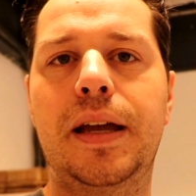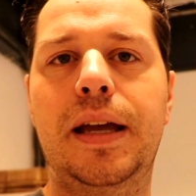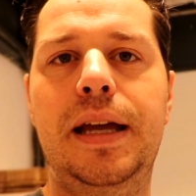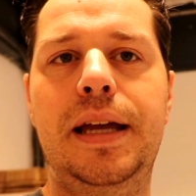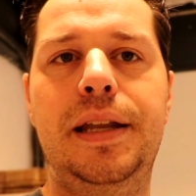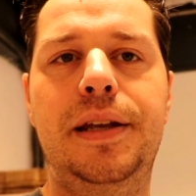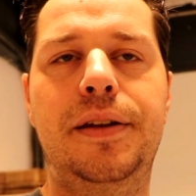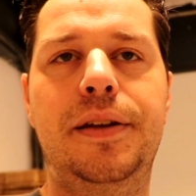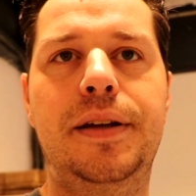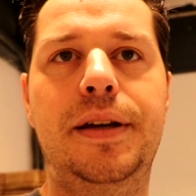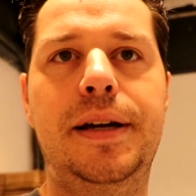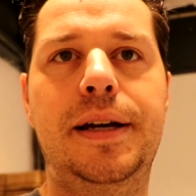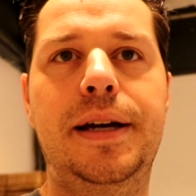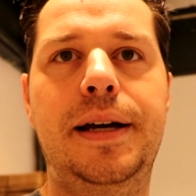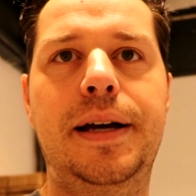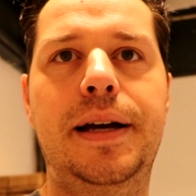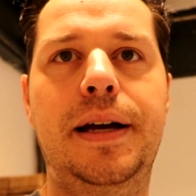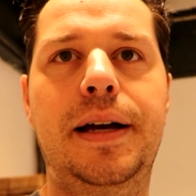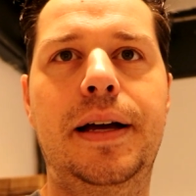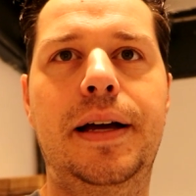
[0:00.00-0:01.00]
And
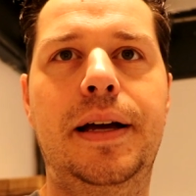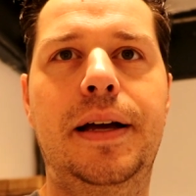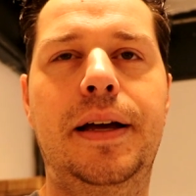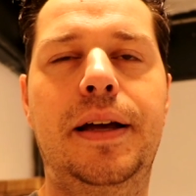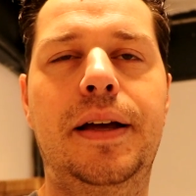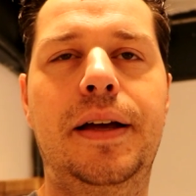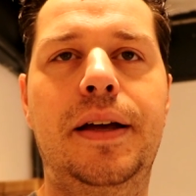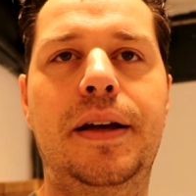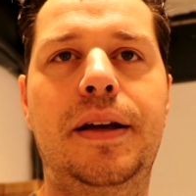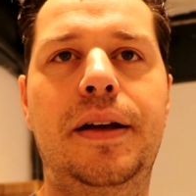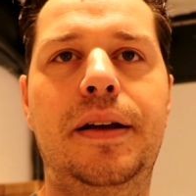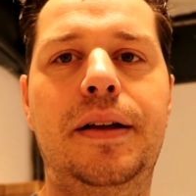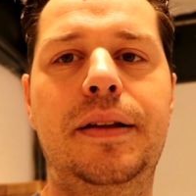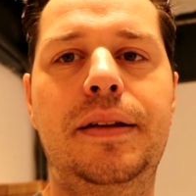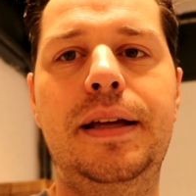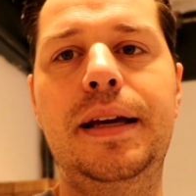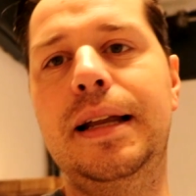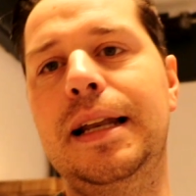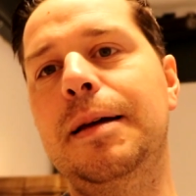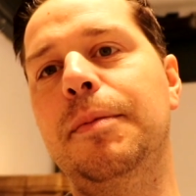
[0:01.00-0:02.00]
uh,
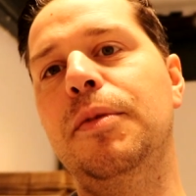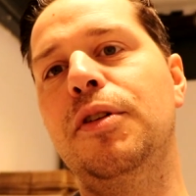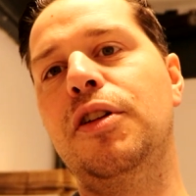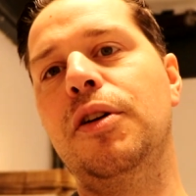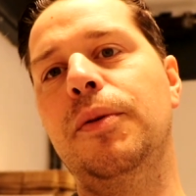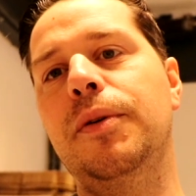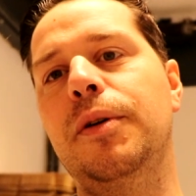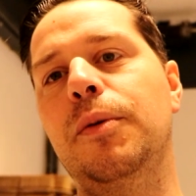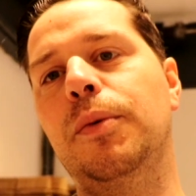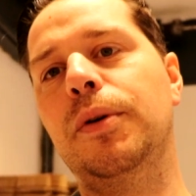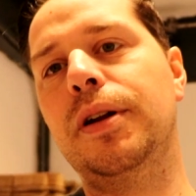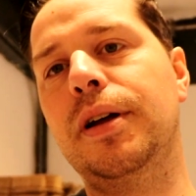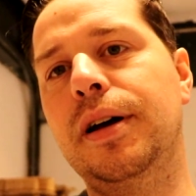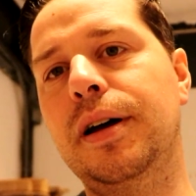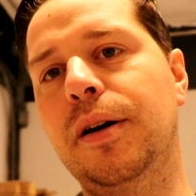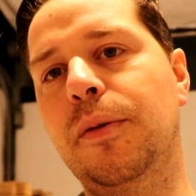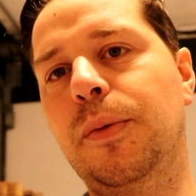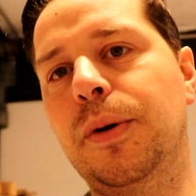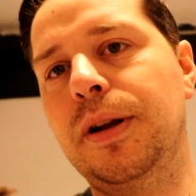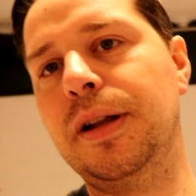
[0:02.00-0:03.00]
yeah, let me show you what
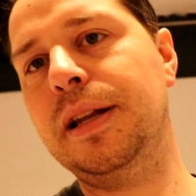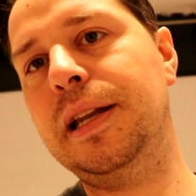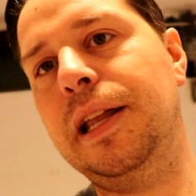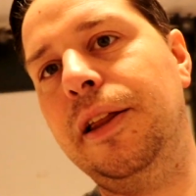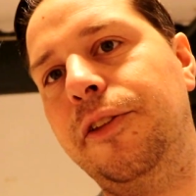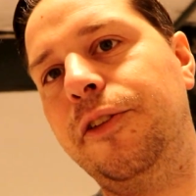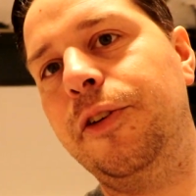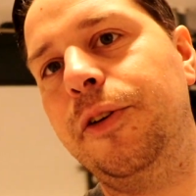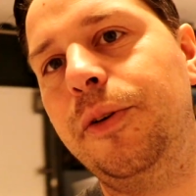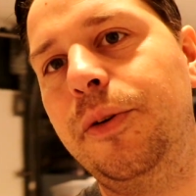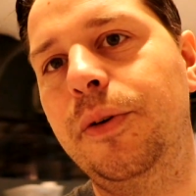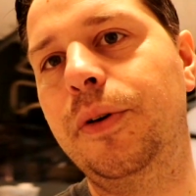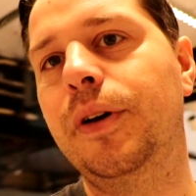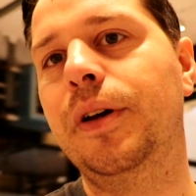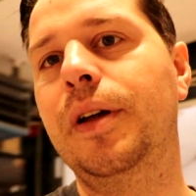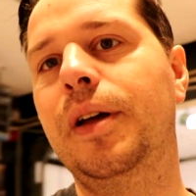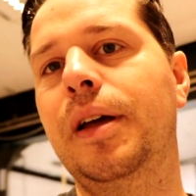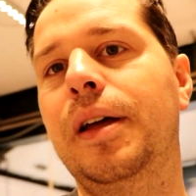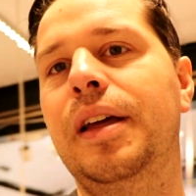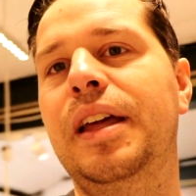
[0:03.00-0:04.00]
I, what I did to
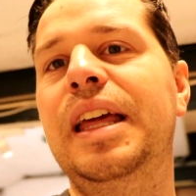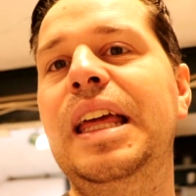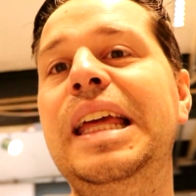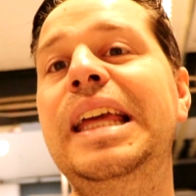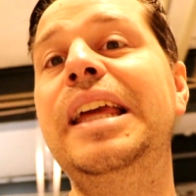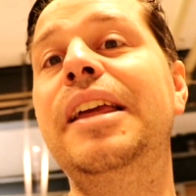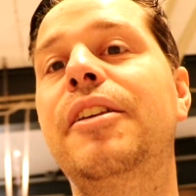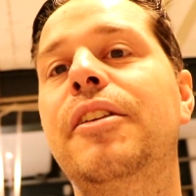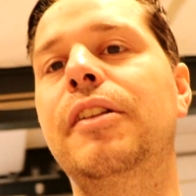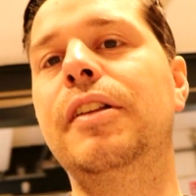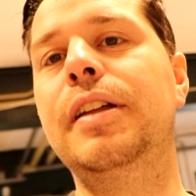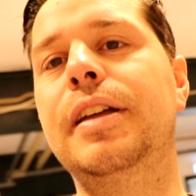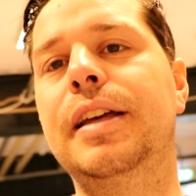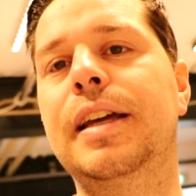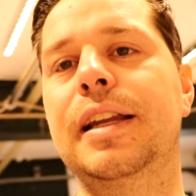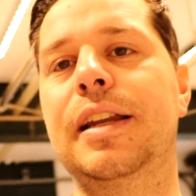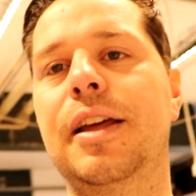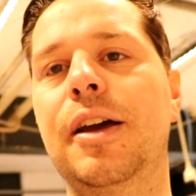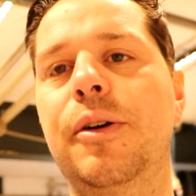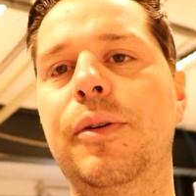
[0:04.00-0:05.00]
easily
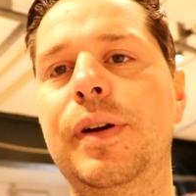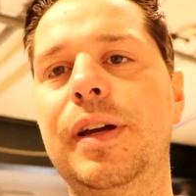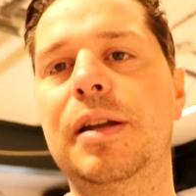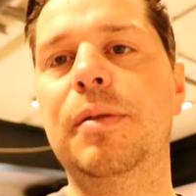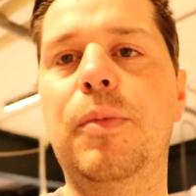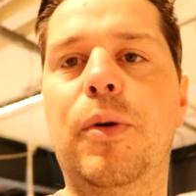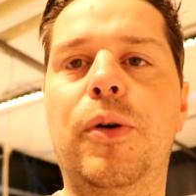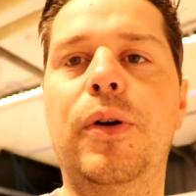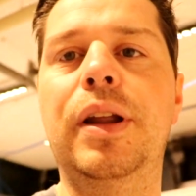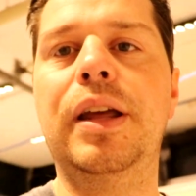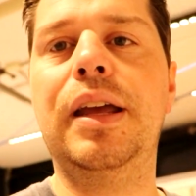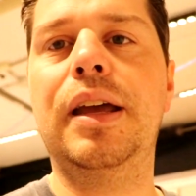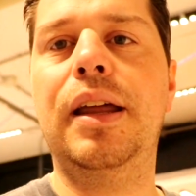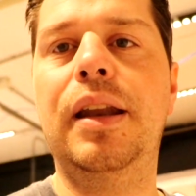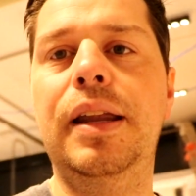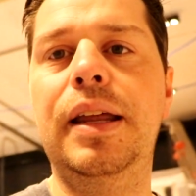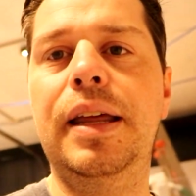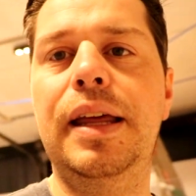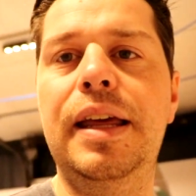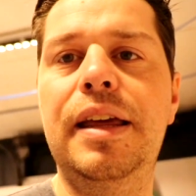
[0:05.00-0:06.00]
get going in the morning
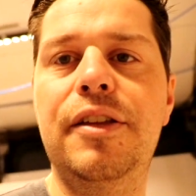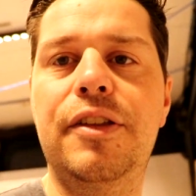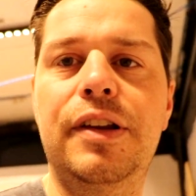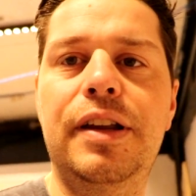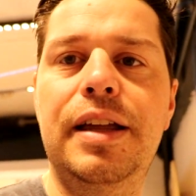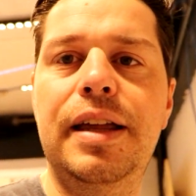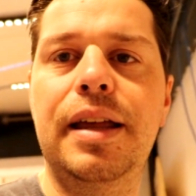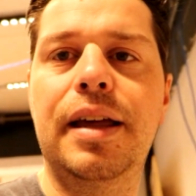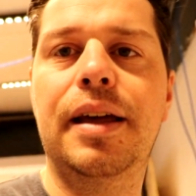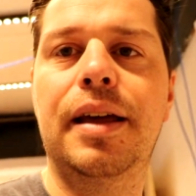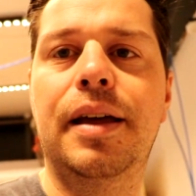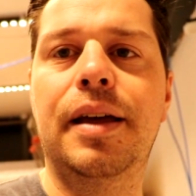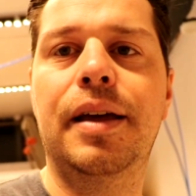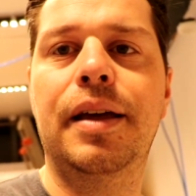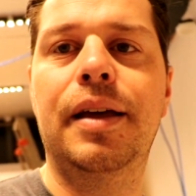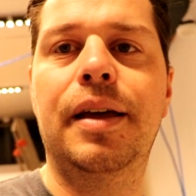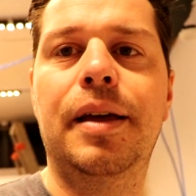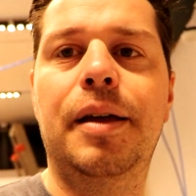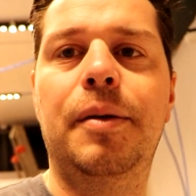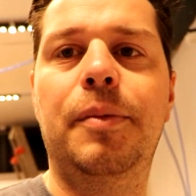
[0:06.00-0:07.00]
and easily
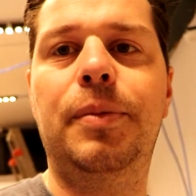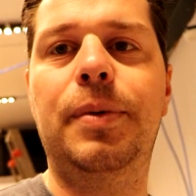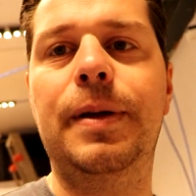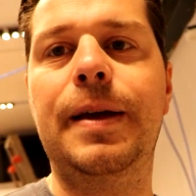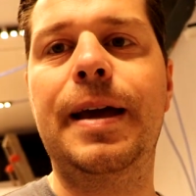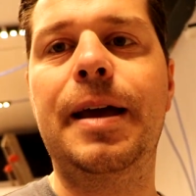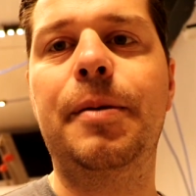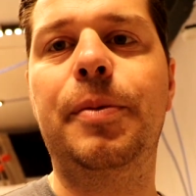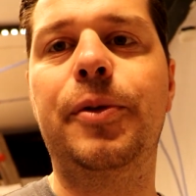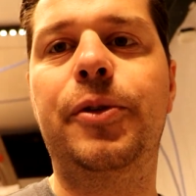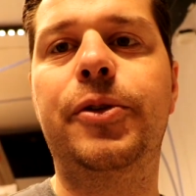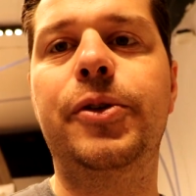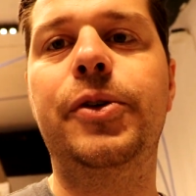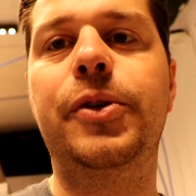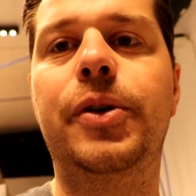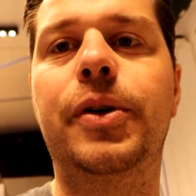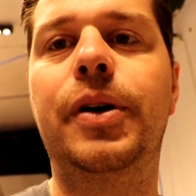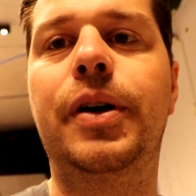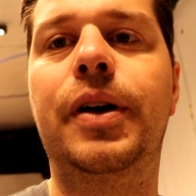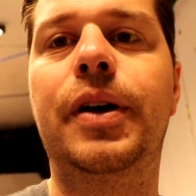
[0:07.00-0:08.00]
being able
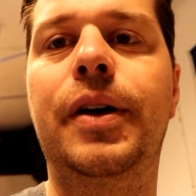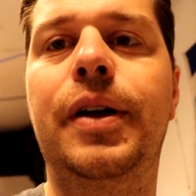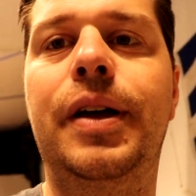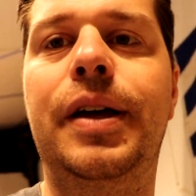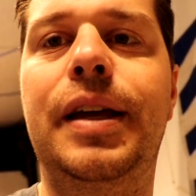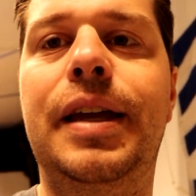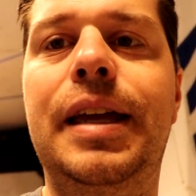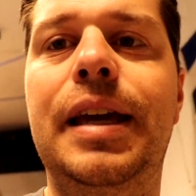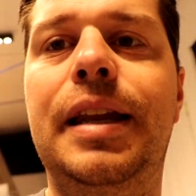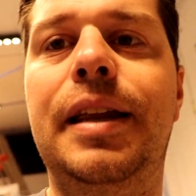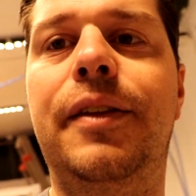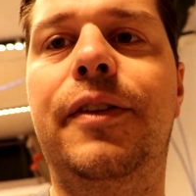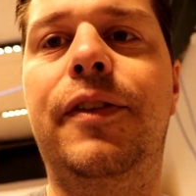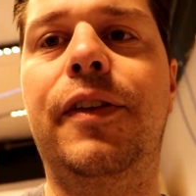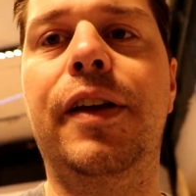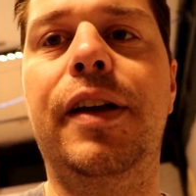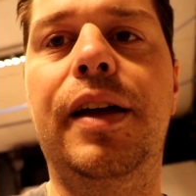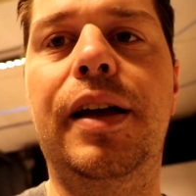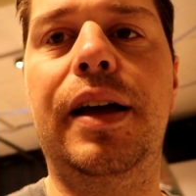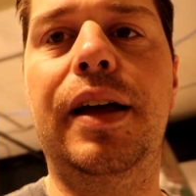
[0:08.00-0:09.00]
to get
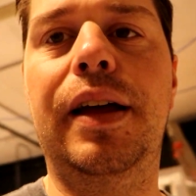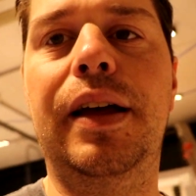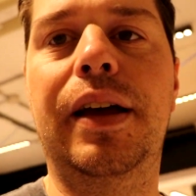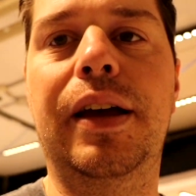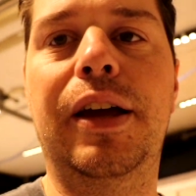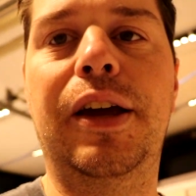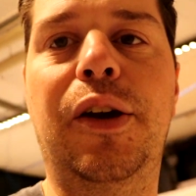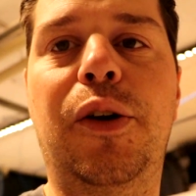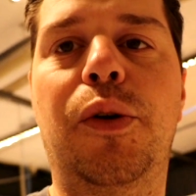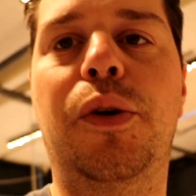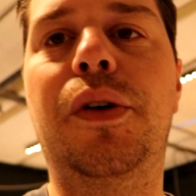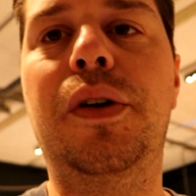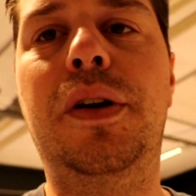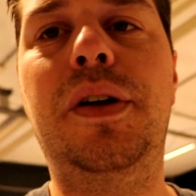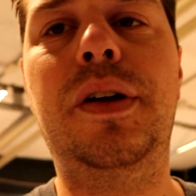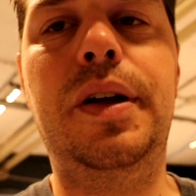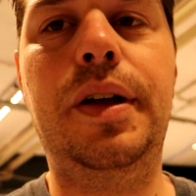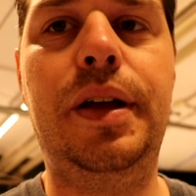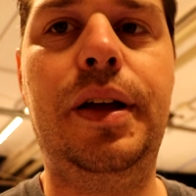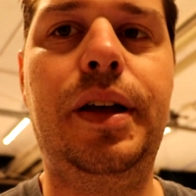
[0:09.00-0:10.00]
it uh,
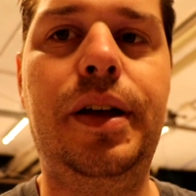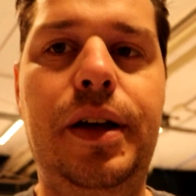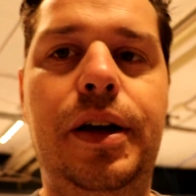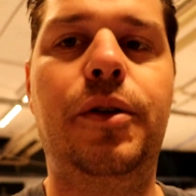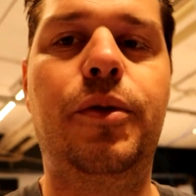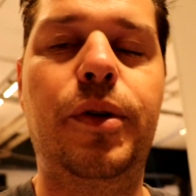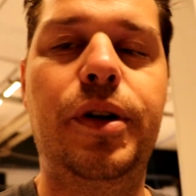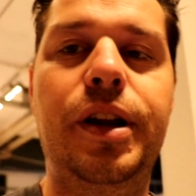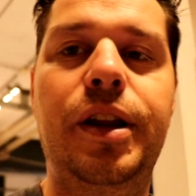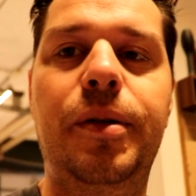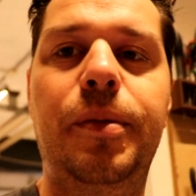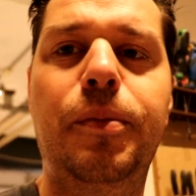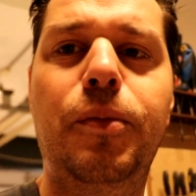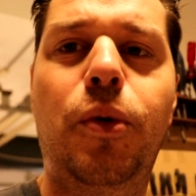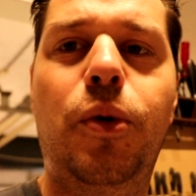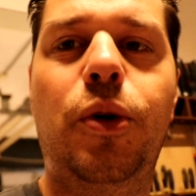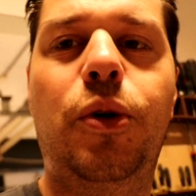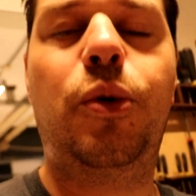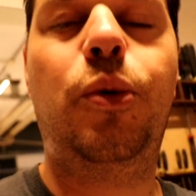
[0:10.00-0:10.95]
uh, running more